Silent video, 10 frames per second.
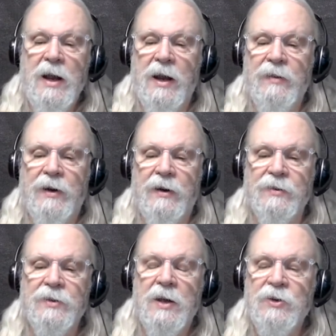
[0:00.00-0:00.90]
and
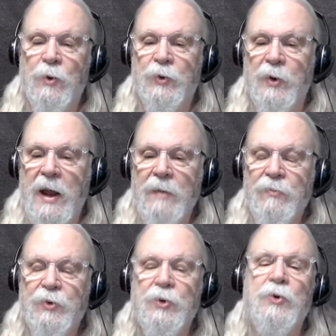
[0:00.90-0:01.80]
there's two or
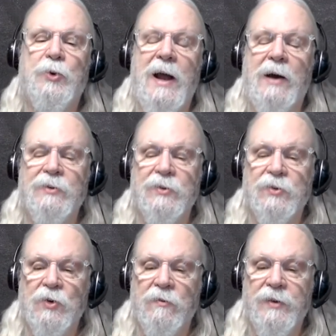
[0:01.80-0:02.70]
three houses
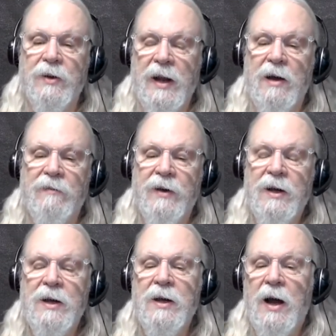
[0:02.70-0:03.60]
over there that
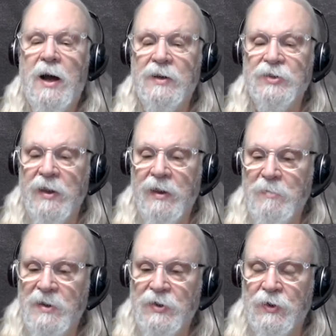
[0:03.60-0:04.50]
have say they've
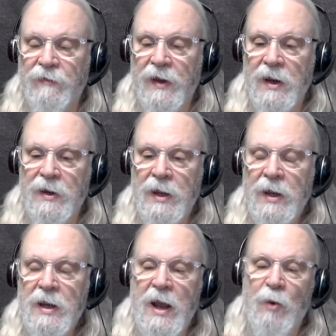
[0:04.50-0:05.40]
been surveyed,
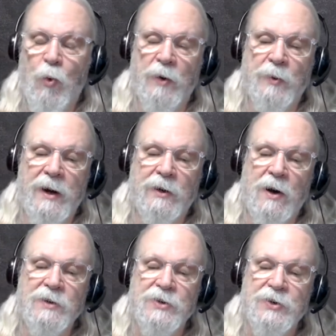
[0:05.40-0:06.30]
and one right
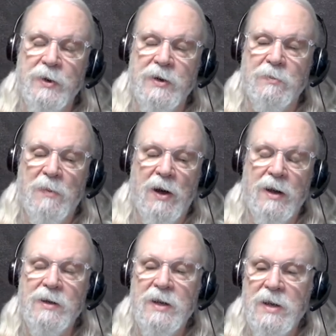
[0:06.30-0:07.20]
across the street to
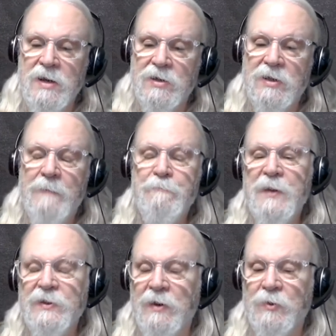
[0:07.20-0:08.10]
my east
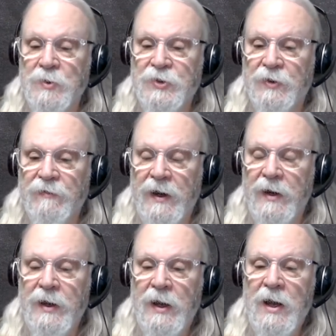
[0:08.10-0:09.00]
says it was
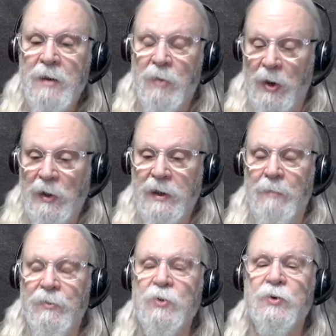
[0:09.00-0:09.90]
surveyed. But I look
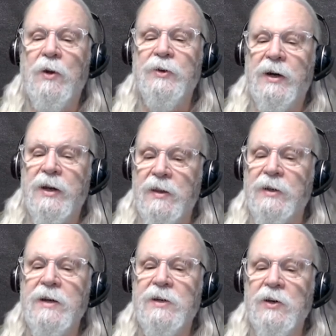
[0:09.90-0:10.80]
at those are all done in the
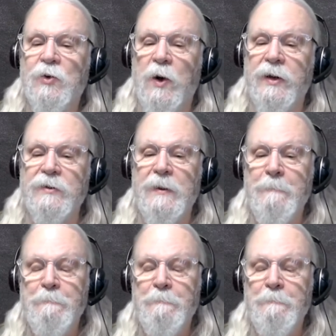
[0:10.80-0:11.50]
1920s.